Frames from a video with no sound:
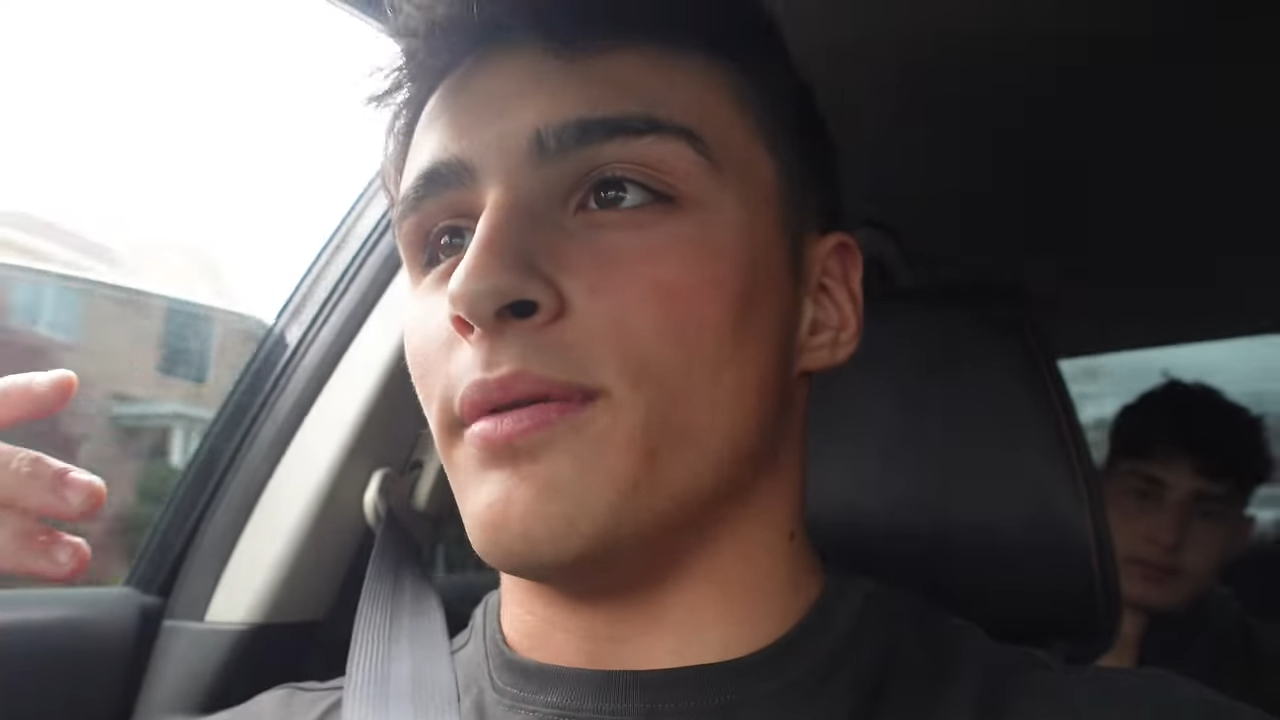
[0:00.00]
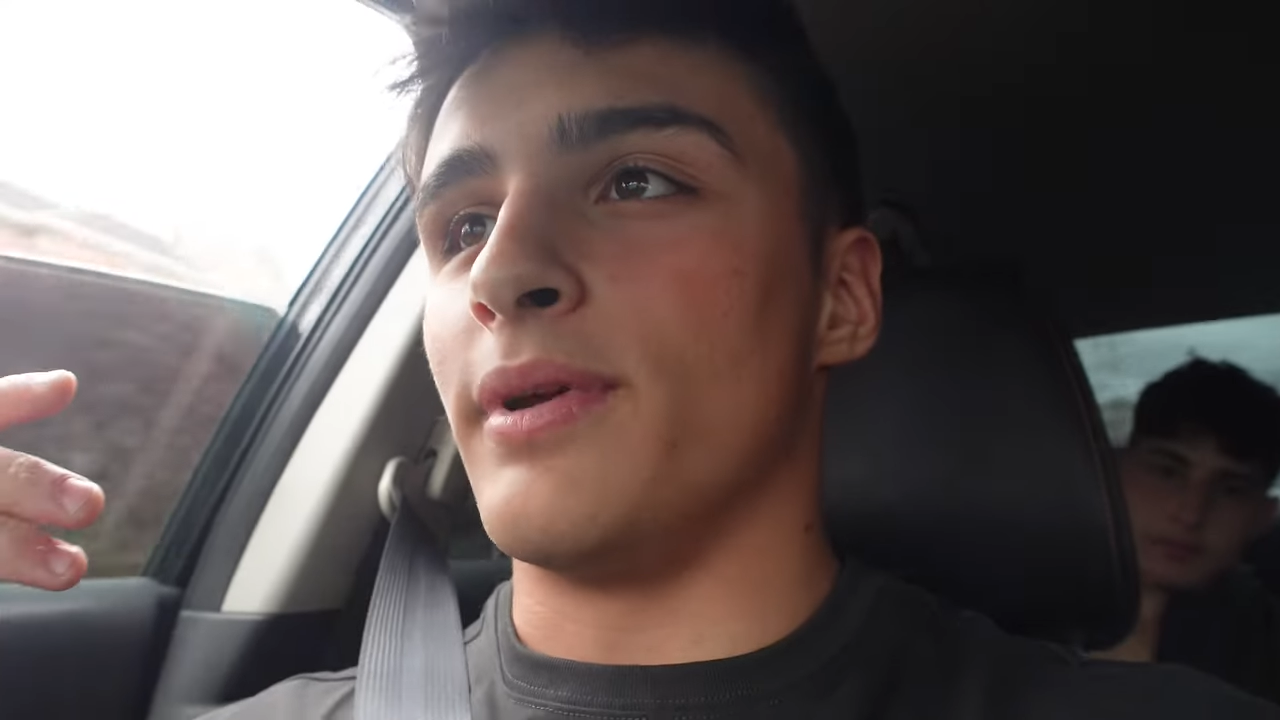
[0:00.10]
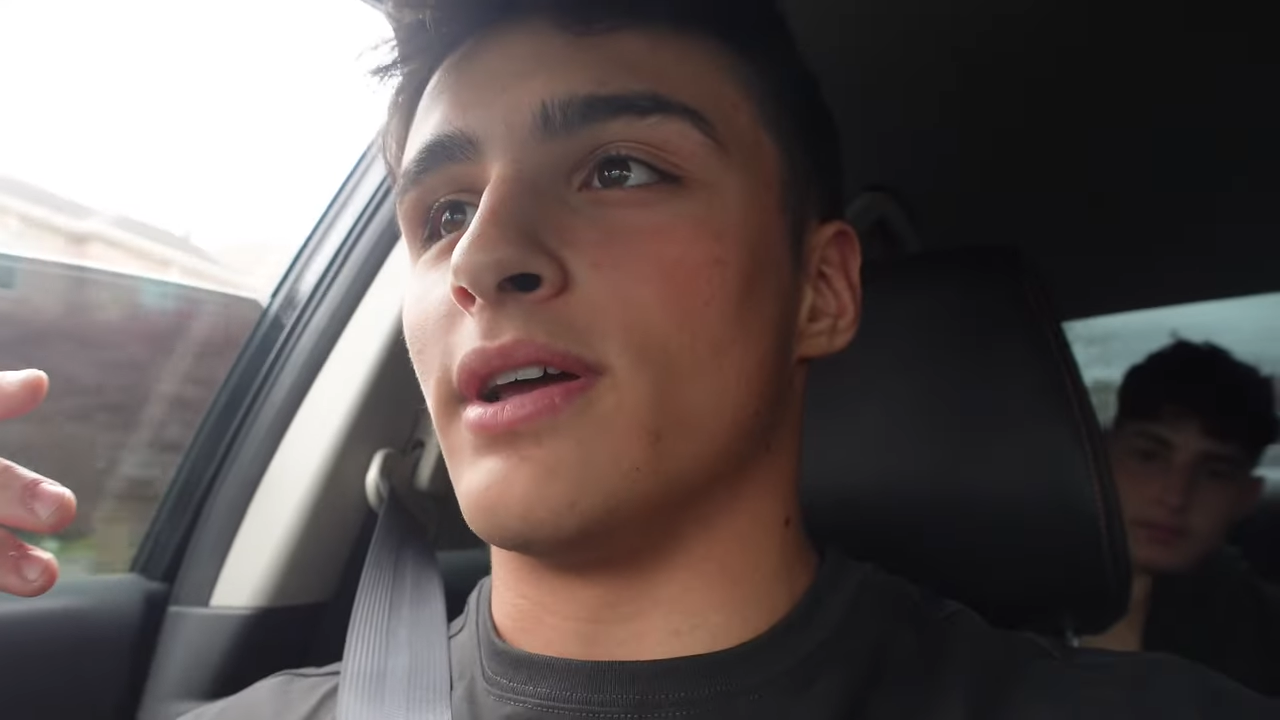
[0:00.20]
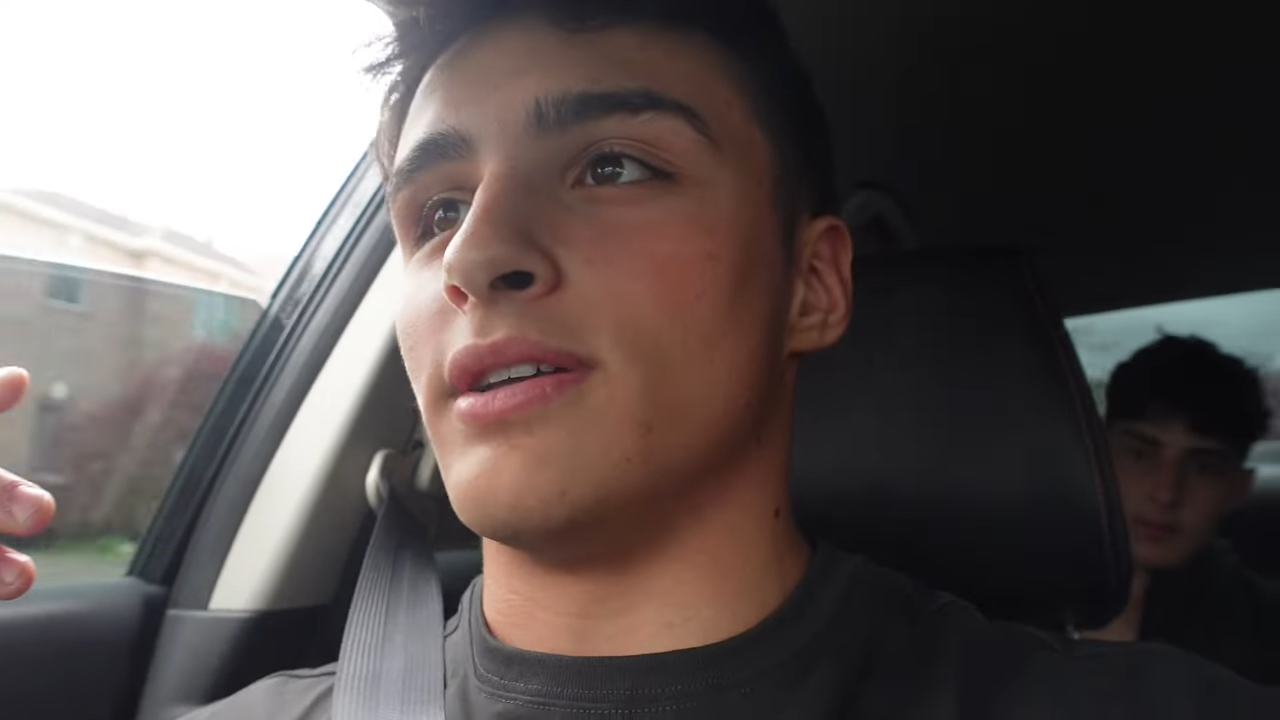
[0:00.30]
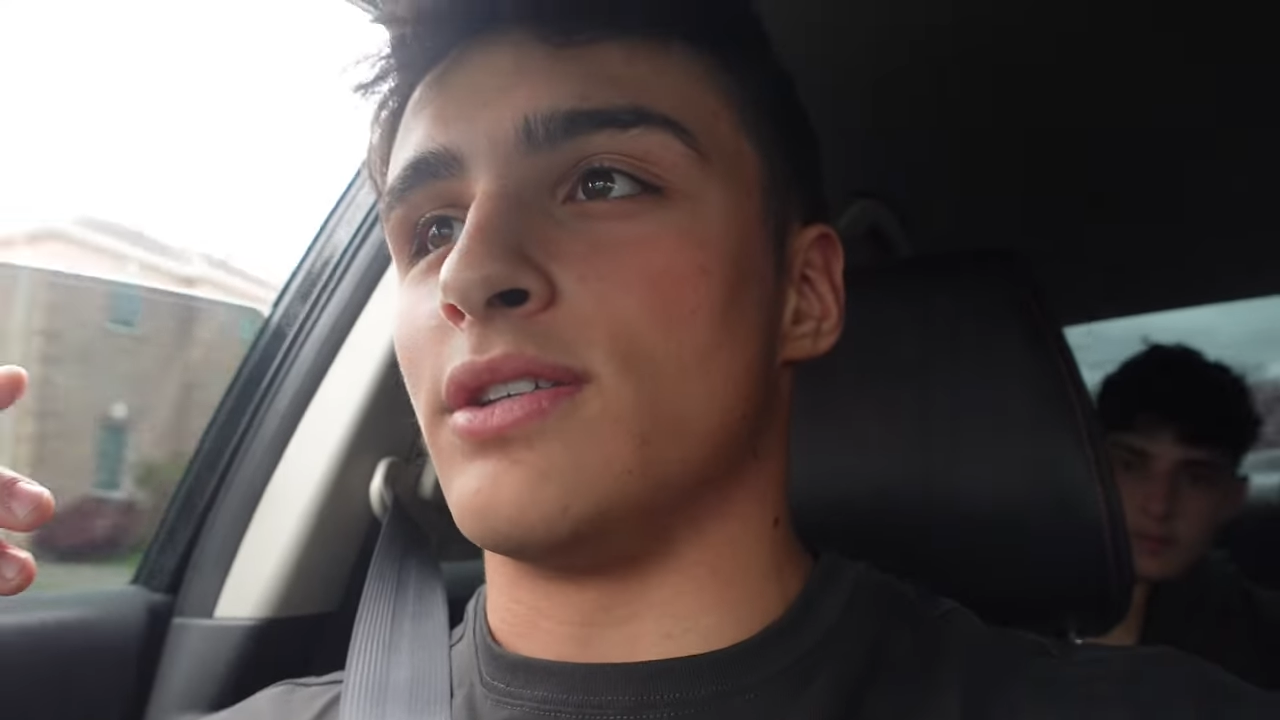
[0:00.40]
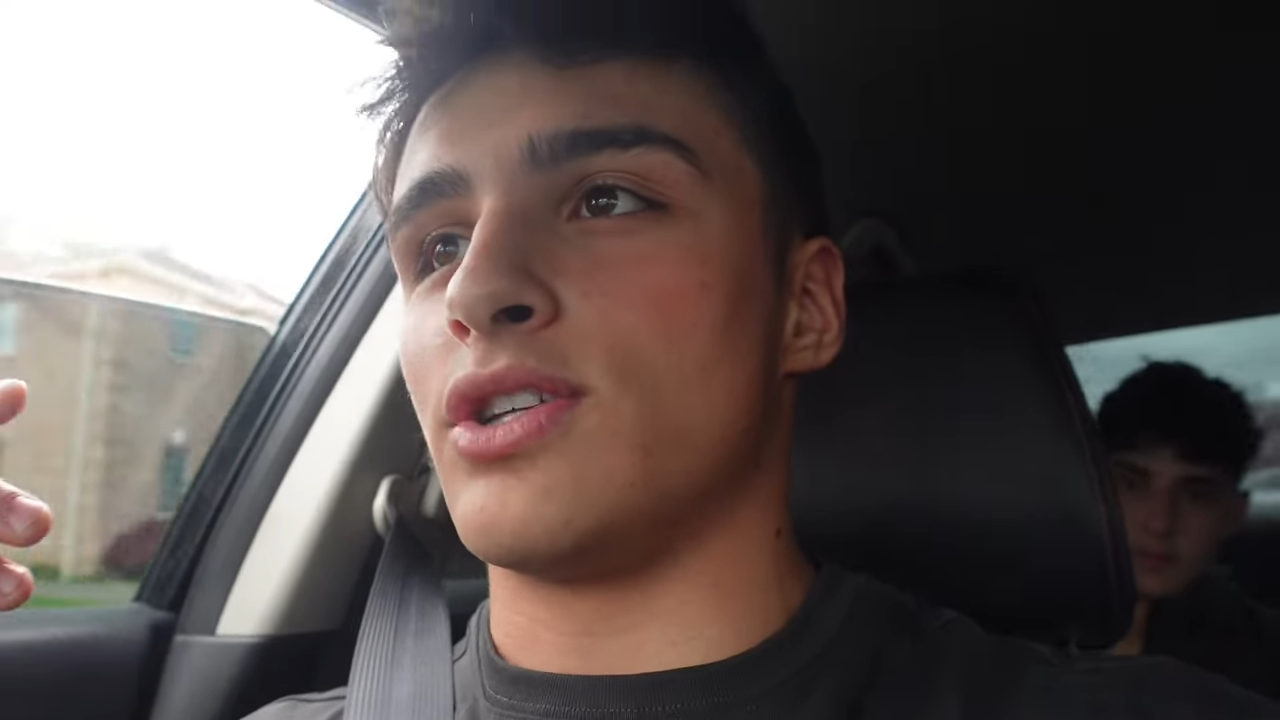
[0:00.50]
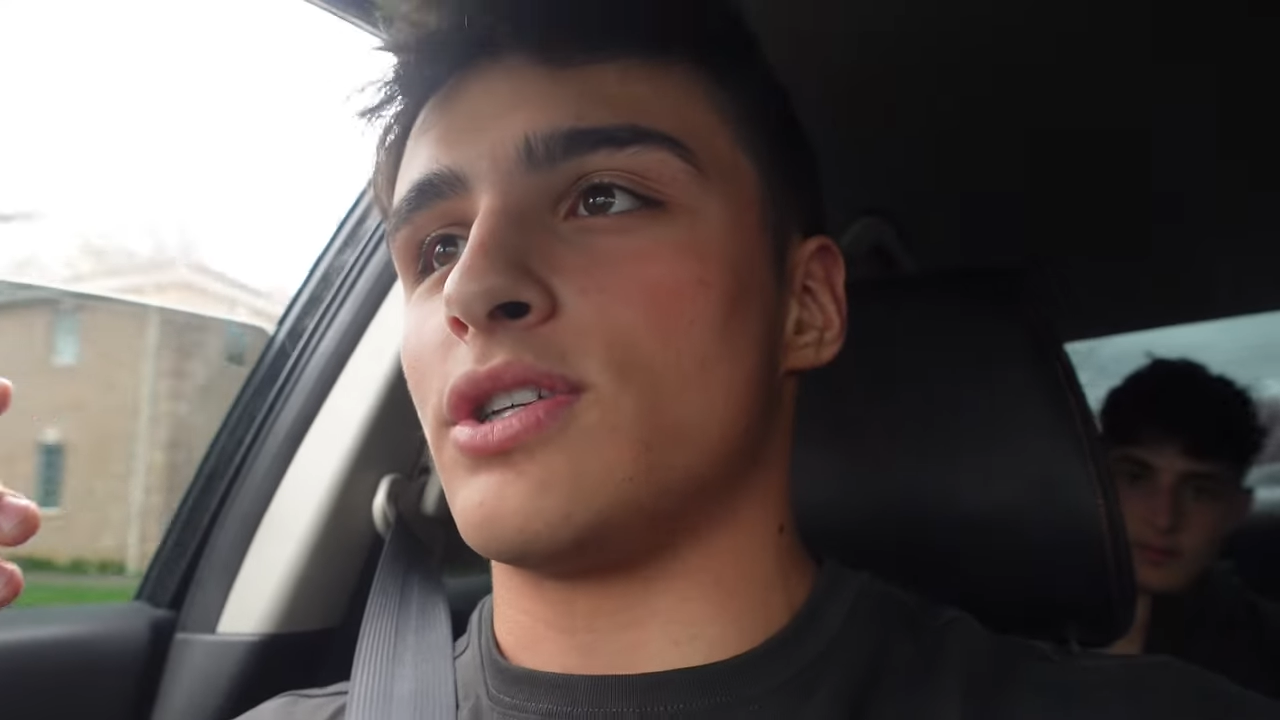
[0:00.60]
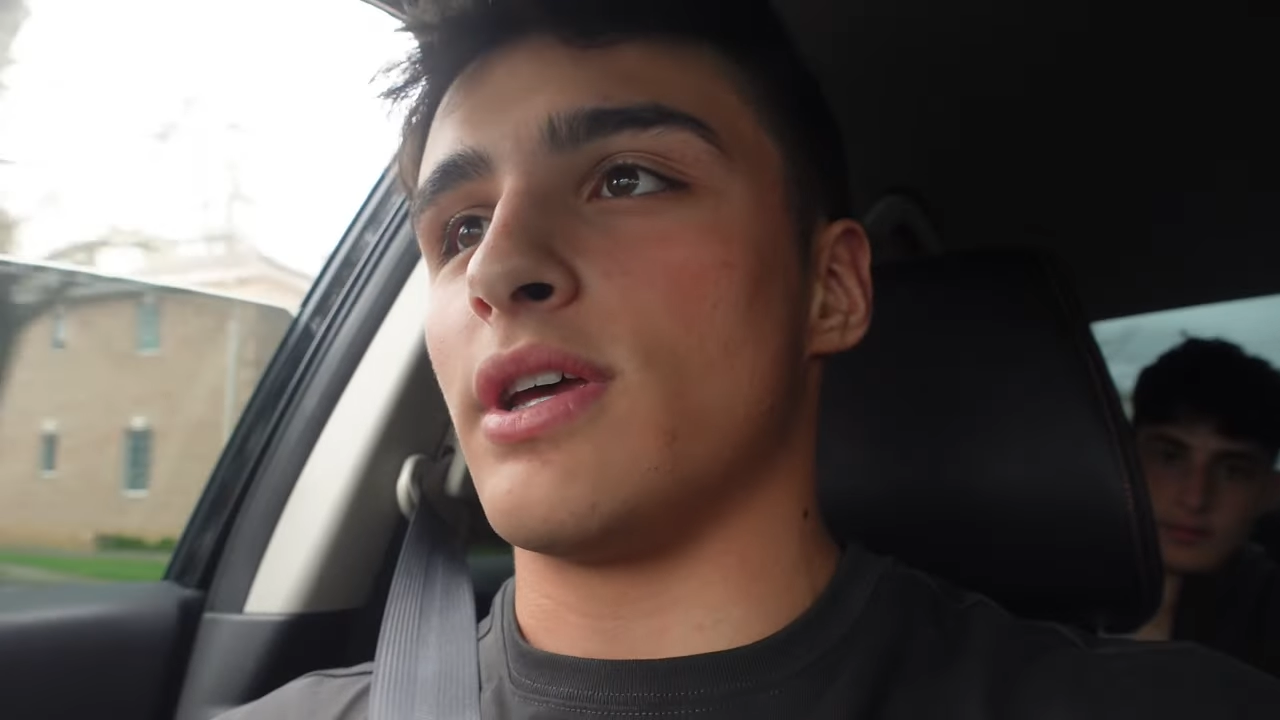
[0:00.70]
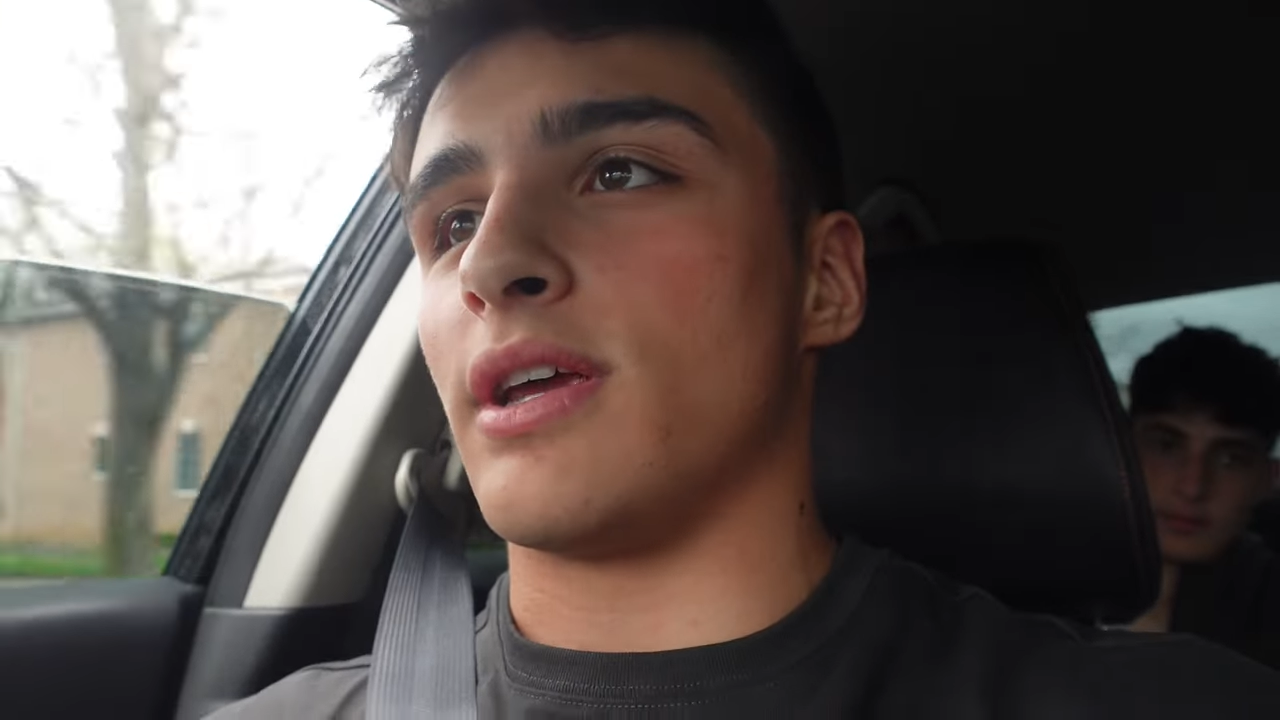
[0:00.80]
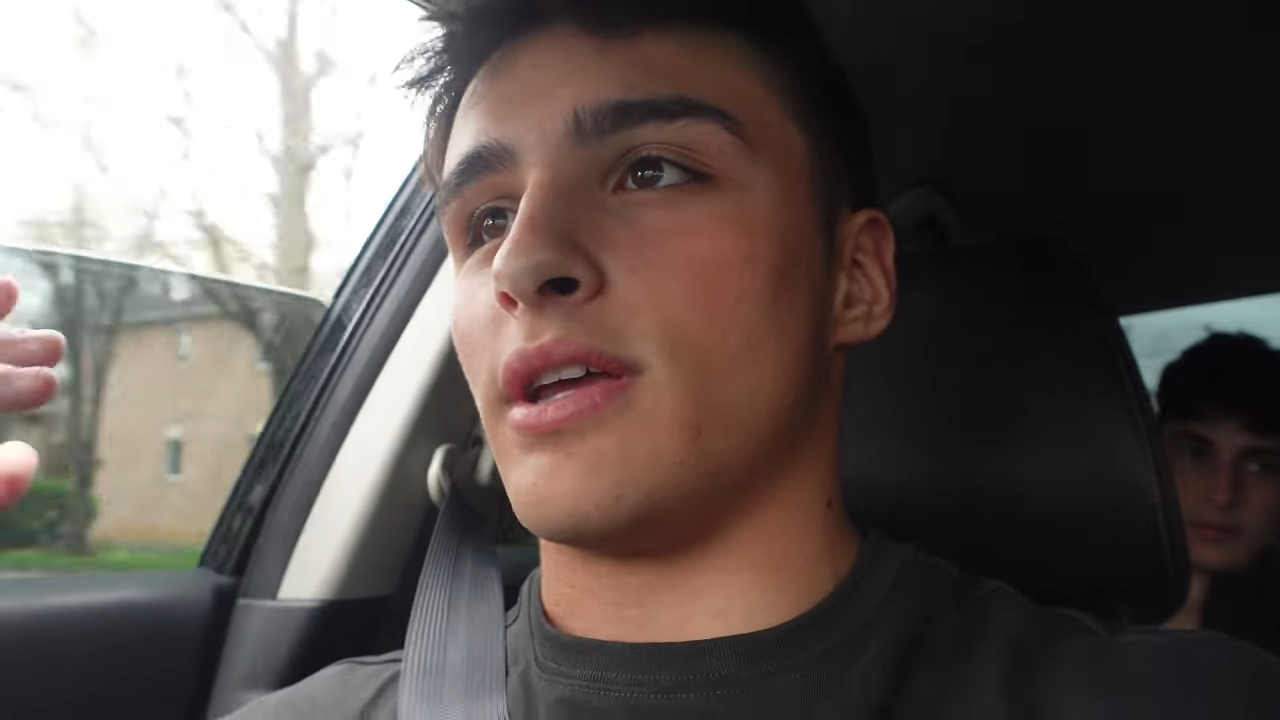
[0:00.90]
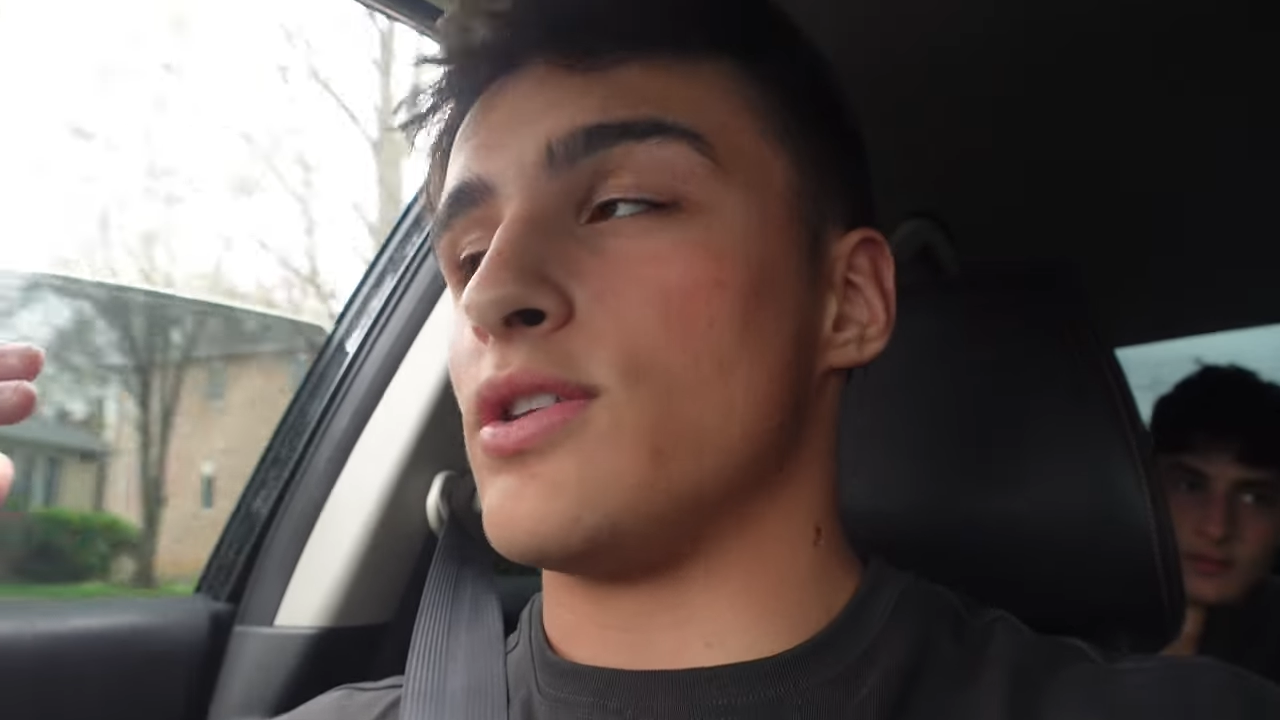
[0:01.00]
because just like,